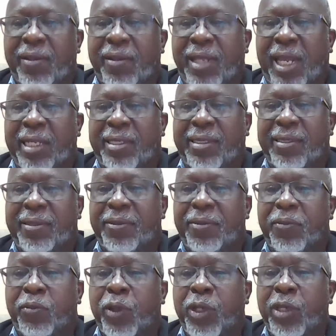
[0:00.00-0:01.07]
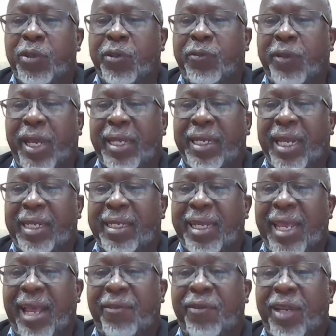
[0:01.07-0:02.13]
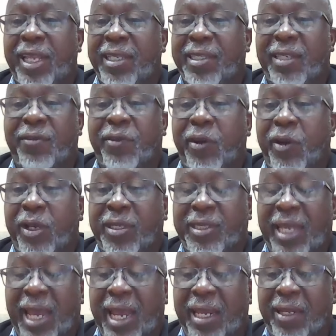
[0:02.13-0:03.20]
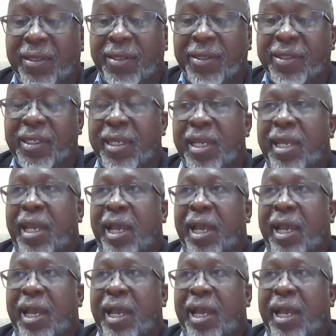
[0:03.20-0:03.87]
that we would find that they have links in various islands.